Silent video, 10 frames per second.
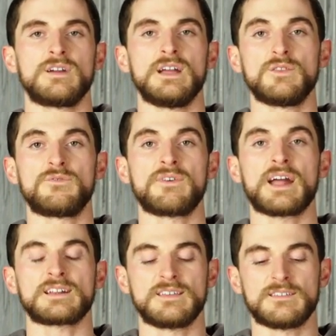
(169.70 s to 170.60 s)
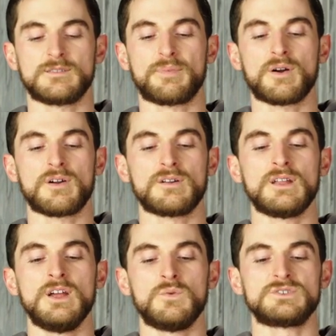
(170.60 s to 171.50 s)
and the fact that the
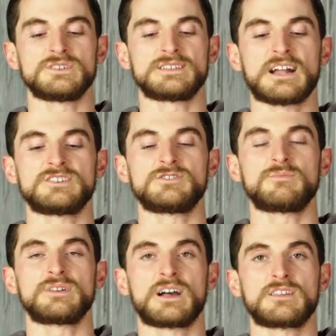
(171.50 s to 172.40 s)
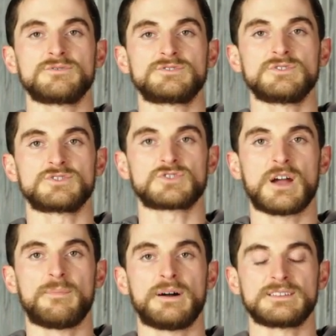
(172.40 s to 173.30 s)
part which attaches your binocular to the
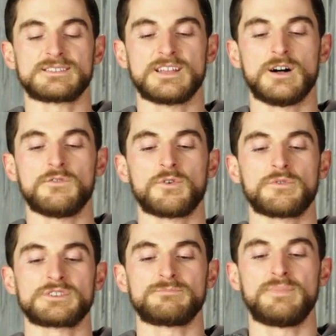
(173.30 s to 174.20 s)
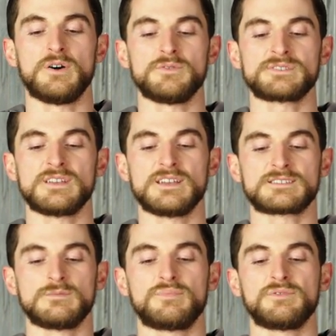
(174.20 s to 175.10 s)
tripod itself or this post
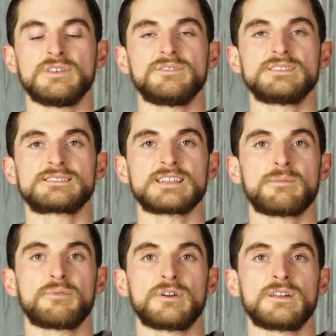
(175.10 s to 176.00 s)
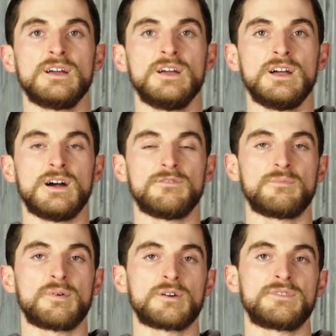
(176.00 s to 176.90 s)
is completely separate of the
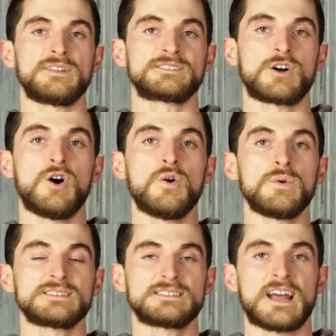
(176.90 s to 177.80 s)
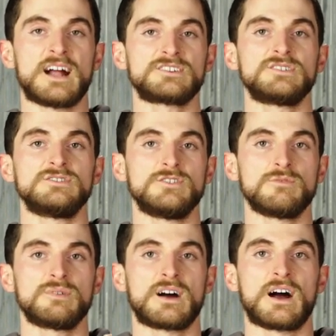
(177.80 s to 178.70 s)
part that it's always attached to
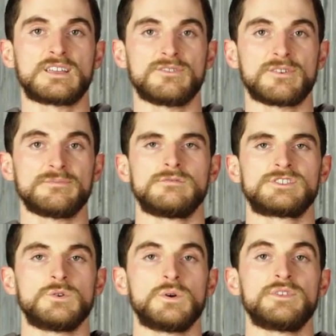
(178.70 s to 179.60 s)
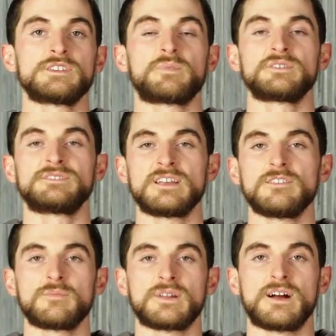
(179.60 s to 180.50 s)
your binocular. So with this
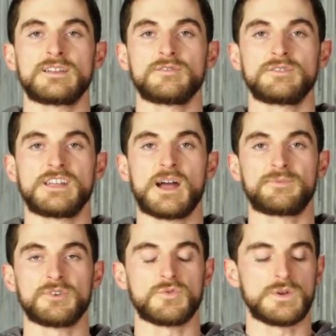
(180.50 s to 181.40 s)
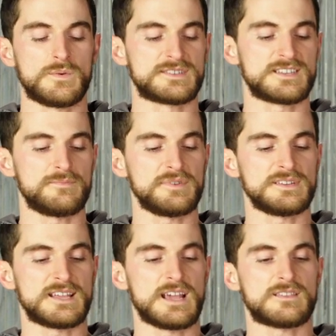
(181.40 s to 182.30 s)
particular binocular adapter, would simply
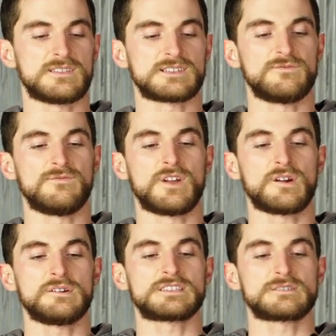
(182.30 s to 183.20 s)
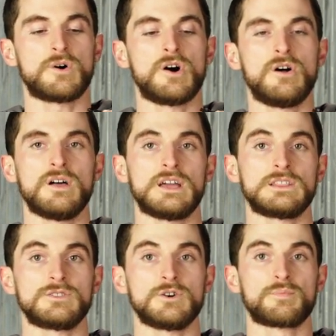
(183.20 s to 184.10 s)
take this very small
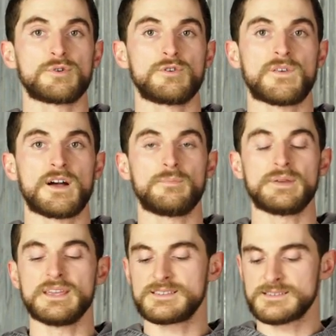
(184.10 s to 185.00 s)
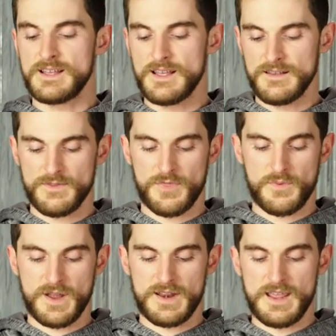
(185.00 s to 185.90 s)
and low profile piece and
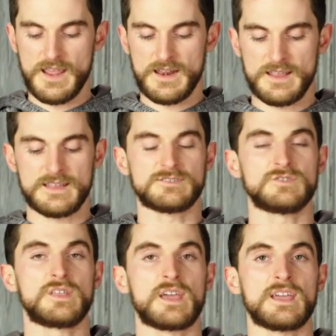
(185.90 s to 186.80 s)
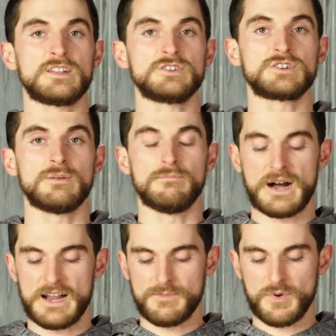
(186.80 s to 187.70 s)
thread it into the hinge
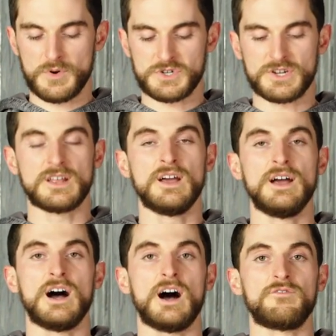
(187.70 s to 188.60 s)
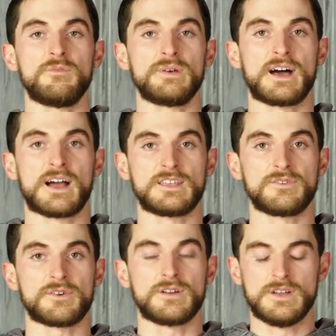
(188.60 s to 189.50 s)
body portion of the
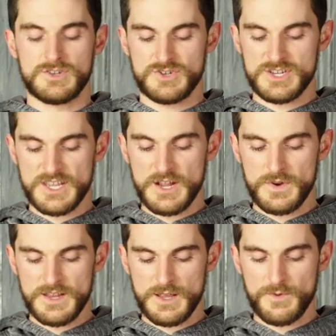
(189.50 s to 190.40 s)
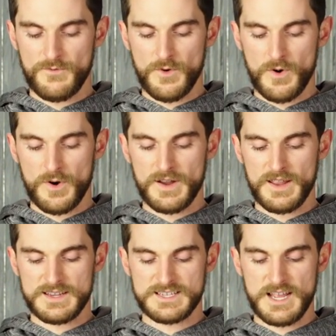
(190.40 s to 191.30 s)
binocular, just like we did before,
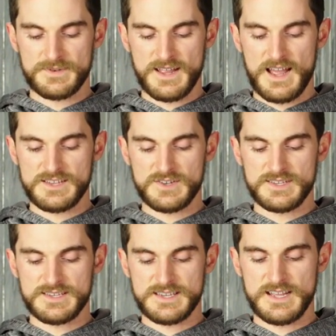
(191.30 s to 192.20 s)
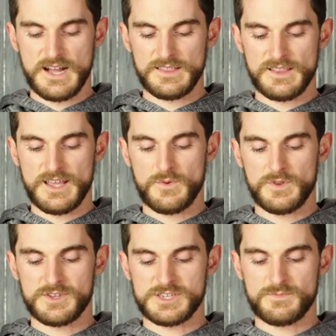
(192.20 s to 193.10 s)
except as you can see, unlike
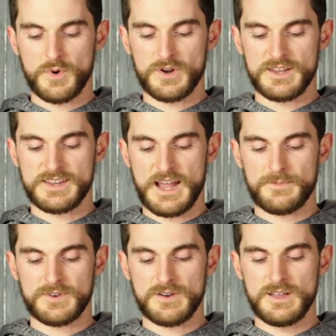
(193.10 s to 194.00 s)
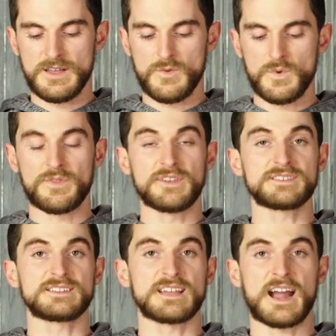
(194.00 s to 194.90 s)
with the sport adapter, with
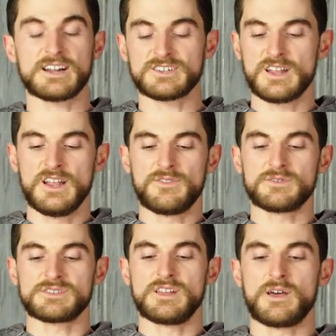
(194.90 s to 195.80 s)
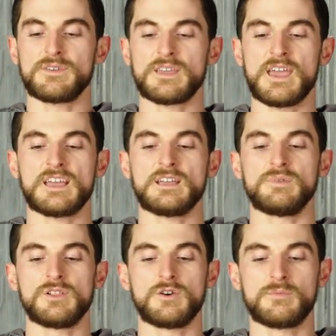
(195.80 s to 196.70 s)
this attached, there's nothing hanging
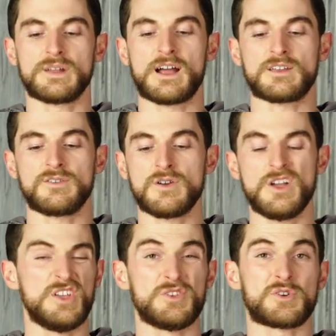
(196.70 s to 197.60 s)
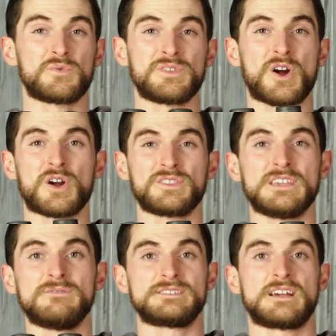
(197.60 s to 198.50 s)
below the binocular. You can really hardly
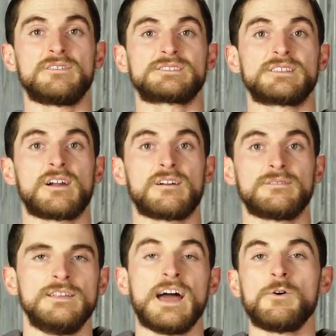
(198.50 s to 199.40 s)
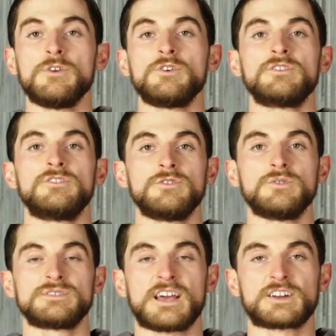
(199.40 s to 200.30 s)
even tell it's there. Now what you can
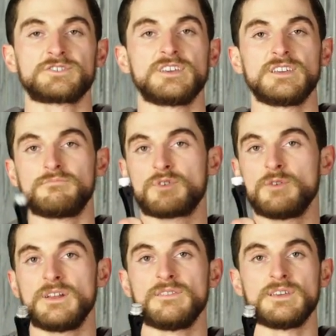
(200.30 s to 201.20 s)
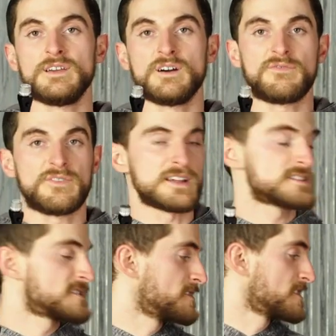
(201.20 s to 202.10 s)
do is actually permanently
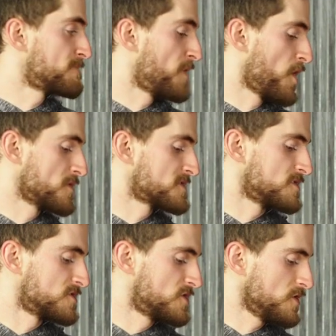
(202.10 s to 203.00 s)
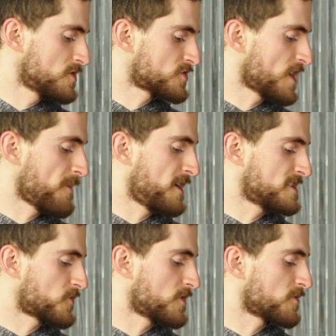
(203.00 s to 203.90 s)
affix this post to your
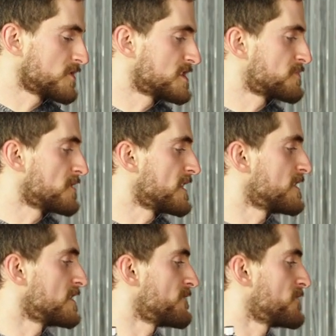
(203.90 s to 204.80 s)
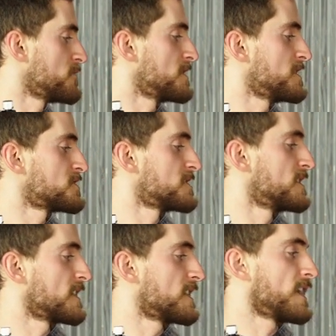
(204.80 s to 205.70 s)
tripod's quick release plate, if you wish,
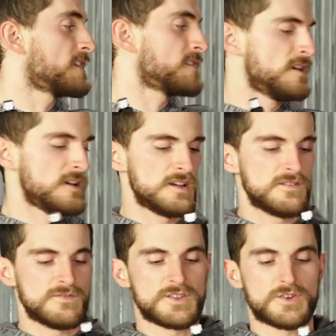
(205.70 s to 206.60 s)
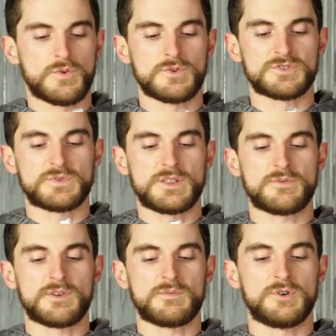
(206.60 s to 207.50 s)
again, via the quarter 20
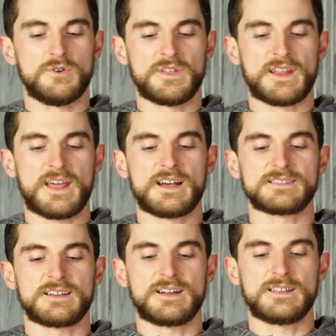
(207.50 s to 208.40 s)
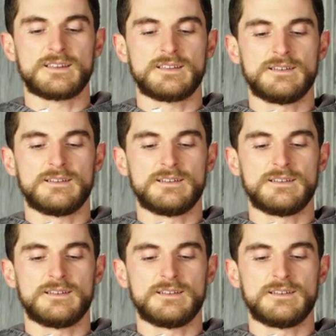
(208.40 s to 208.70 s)
threaded bolt that it has on it.